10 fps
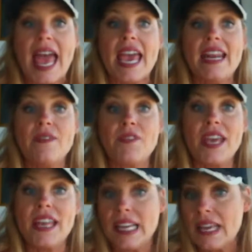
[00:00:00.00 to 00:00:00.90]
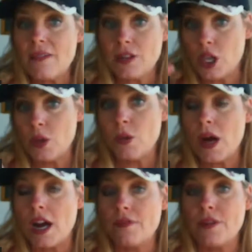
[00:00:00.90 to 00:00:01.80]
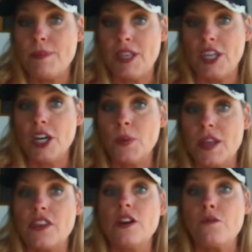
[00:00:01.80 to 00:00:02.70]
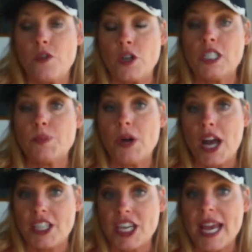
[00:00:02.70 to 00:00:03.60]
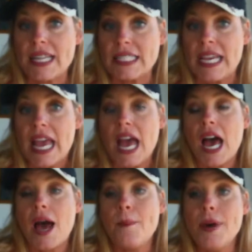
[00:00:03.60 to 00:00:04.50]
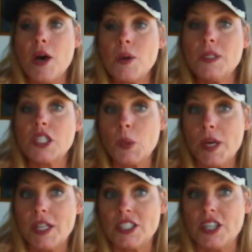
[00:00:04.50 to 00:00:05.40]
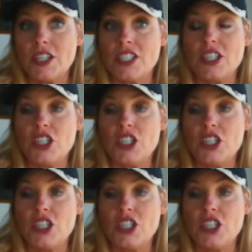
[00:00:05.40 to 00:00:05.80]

And if any of you are familiar with your first project, most quilters